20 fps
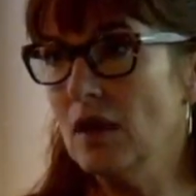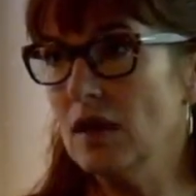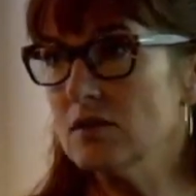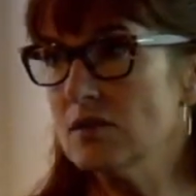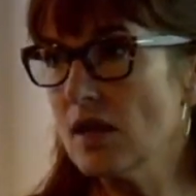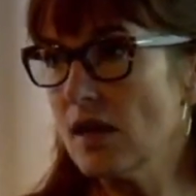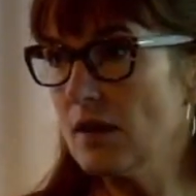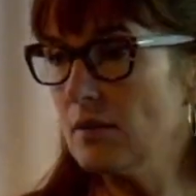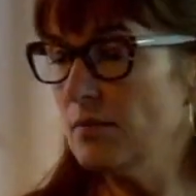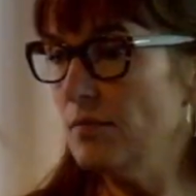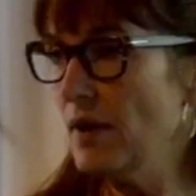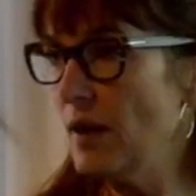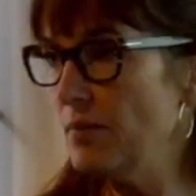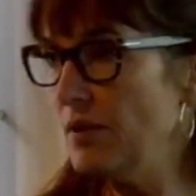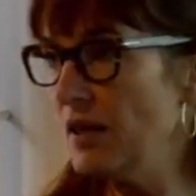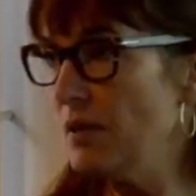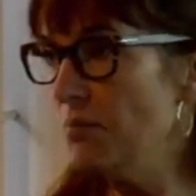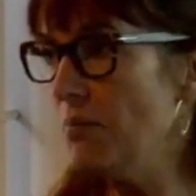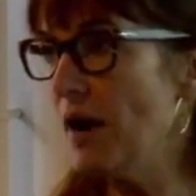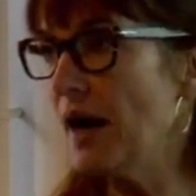It's like
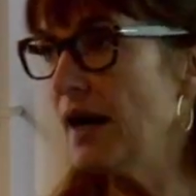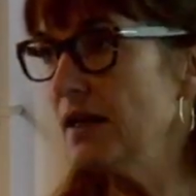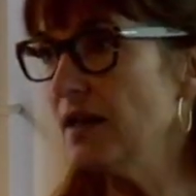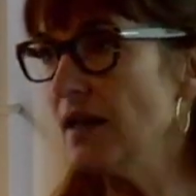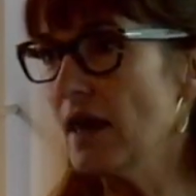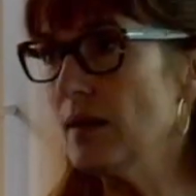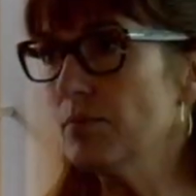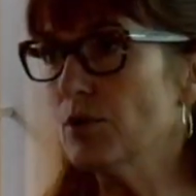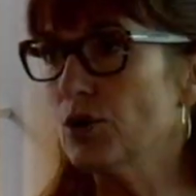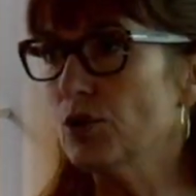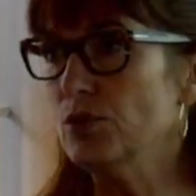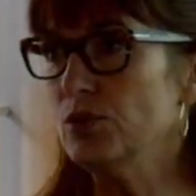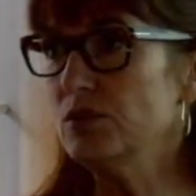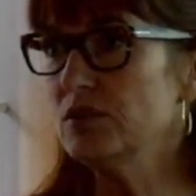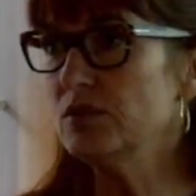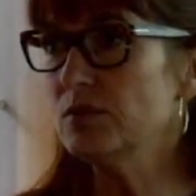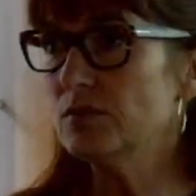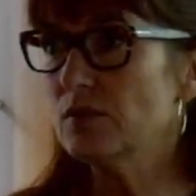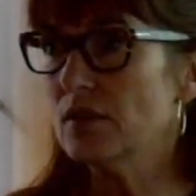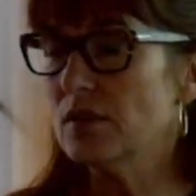maybe in my
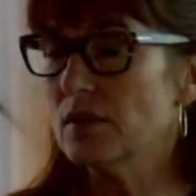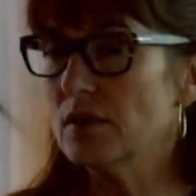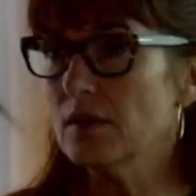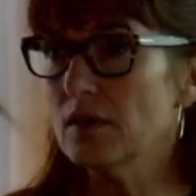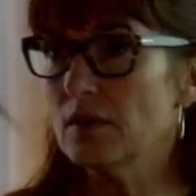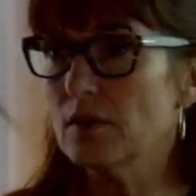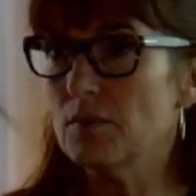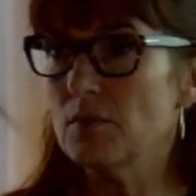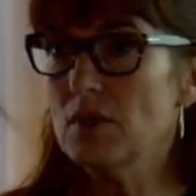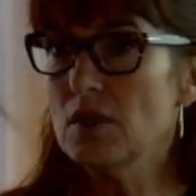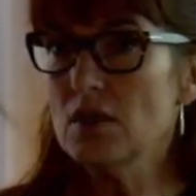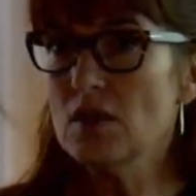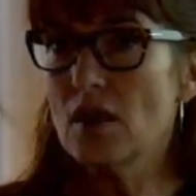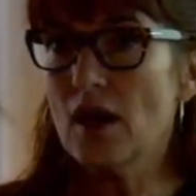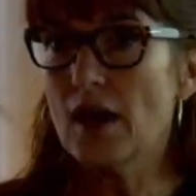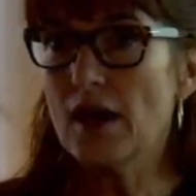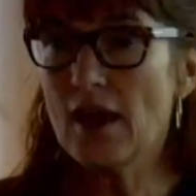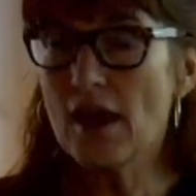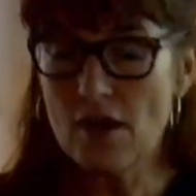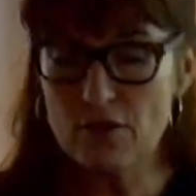neighborhood, I
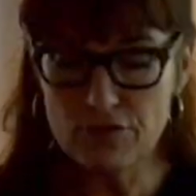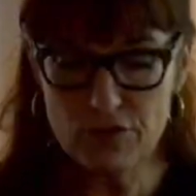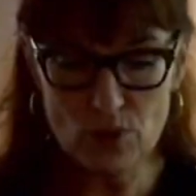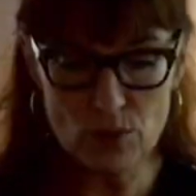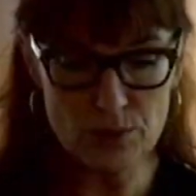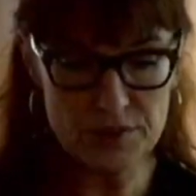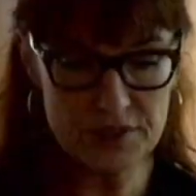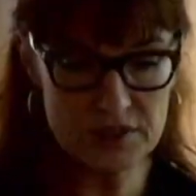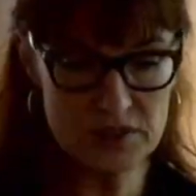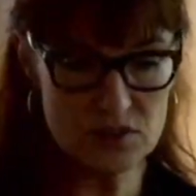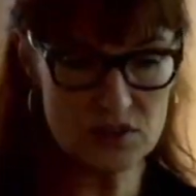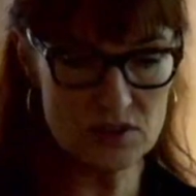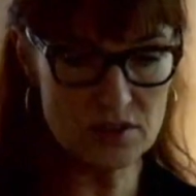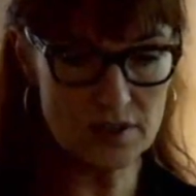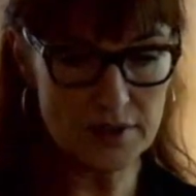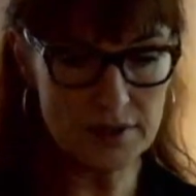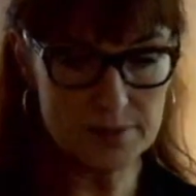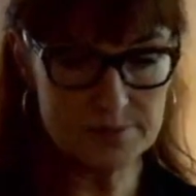have all these